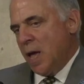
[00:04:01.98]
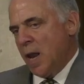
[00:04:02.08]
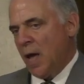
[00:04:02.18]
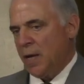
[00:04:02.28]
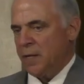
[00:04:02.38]

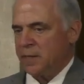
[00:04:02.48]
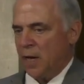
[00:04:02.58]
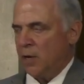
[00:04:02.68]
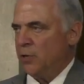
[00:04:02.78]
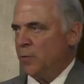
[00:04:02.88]
I
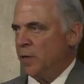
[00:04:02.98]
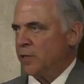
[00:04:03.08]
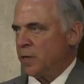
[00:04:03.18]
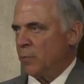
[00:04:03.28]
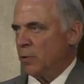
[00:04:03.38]
decided during the
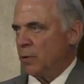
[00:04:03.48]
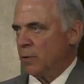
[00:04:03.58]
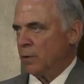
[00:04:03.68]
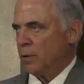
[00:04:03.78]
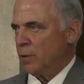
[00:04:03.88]
summer,
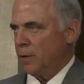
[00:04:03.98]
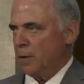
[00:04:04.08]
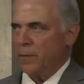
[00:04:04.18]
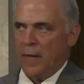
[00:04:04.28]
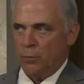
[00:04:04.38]

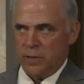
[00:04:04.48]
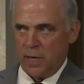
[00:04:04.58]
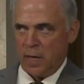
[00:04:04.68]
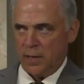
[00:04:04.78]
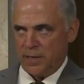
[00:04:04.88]
not that I would
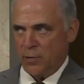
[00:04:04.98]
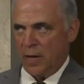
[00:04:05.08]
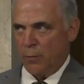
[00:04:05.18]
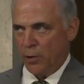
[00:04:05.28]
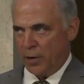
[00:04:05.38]
sell, decided I
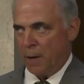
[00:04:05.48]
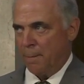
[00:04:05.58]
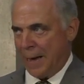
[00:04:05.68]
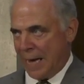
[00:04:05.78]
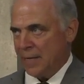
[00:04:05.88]
wanted to come
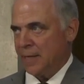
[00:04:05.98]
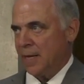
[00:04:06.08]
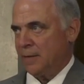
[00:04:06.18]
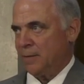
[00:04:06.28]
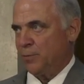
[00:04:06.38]
back in that
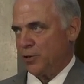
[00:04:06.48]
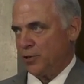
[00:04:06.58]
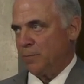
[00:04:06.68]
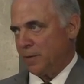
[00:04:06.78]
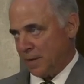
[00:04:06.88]

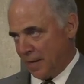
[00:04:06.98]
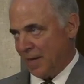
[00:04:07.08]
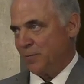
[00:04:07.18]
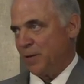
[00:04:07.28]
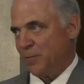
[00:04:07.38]
position because I like
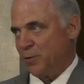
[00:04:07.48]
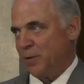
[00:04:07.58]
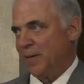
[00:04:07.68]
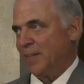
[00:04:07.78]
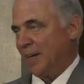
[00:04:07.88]
what I'm
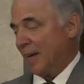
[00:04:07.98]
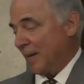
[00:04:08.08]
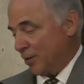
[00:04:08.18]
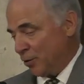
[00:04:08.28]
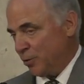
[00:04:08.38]
doing, I think I
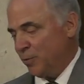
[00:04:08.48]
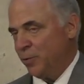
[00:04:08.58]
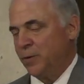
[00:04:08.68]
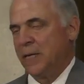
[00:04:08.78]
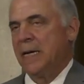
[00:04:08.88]
can
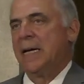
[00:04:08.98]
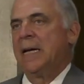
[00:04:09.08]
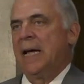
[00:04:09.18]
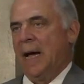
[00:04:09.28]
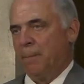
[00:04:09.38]
contribute.
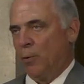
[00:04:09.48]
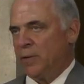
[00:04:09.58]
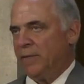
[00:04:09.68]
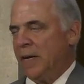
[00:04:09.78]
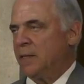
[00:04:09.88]
I'm
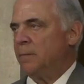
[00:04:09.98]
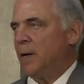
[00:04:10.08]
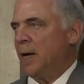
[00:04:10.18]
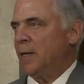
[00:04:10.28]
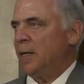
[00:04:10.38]
motivated
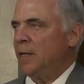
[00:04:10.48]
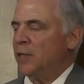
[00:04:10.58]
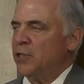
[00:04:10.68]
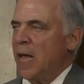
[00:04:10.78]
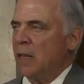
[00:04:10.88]
by the
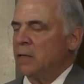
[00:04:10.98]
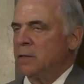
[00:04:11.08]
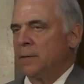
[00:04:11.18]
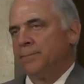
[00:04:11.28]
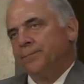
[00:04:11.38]

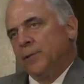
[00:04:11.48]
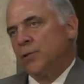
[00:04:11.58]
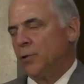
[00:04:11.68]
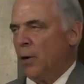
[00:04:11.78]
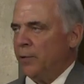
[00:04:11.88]
challenge,
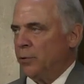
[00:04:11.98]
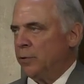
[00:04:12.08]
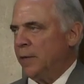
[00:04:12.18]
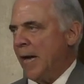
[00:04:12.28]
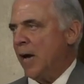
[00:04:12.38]
so I took
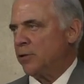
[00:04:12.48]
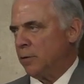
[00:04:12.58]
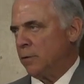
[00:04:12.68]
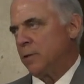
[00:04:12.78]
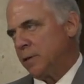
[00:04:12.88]
the
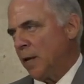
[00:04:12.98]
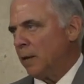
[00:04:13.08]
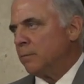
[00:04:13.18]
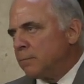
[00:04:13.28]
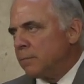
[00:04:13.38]
action to sell.
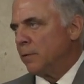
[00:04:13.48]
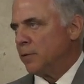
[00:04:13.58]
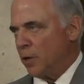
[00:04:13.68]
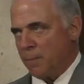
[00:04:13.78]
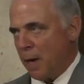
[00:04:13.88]
So it's
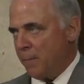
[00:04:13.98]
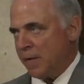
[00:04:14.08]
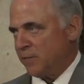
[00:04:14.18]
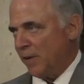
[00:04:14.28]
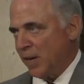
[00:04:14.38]
not my
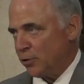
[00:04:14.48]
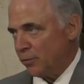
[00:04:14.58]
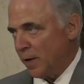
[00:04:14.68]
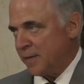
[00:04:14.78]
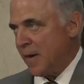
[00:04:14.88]
best financial
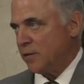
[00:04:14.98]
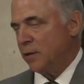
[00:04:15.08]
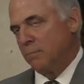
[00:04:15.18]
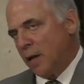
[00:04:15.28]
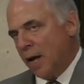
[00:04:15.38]

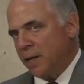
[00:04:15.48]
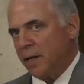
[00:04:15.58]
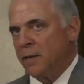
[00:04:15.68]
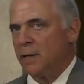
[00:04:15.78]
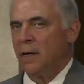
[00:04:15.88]
transaction, but I did
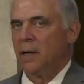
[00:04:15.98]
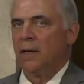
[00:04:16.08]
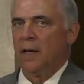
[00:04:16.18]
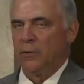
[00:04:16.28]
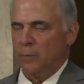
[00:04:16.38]
it,
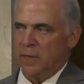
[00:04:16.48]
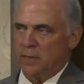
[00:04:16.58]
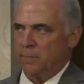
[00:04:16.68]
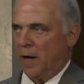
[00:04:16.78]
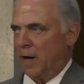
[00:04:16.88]
and to me it's
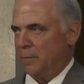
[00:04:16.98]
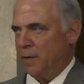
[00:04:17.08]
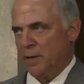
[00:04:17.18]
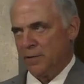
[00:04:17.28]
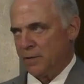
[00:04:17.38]
behind
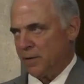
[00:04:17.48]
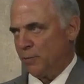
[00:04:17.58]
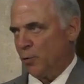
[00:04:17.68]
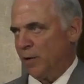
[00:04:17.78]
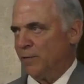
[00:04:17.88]
me, and just I'm
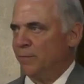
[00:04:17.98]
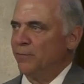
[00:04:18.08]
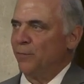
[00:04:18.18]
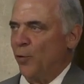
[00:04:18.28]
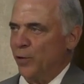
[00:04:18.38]
going
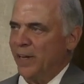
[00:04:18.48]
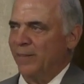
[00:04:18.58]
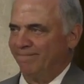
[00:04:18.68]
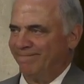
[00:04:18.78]
forward now.